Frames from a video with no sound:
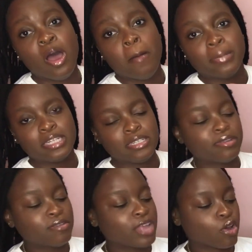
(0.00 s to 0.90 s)
But in terms
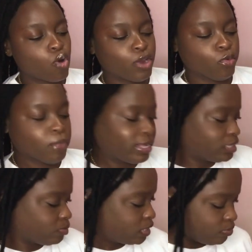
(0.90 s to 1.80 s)
of decor, I don't mind
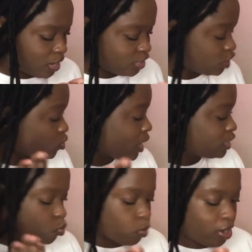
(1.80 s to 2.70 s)
some silver. I just don't like
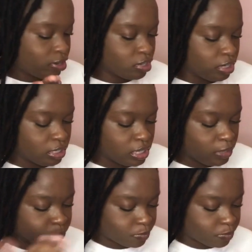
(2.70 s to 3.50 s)
to wear it honestly.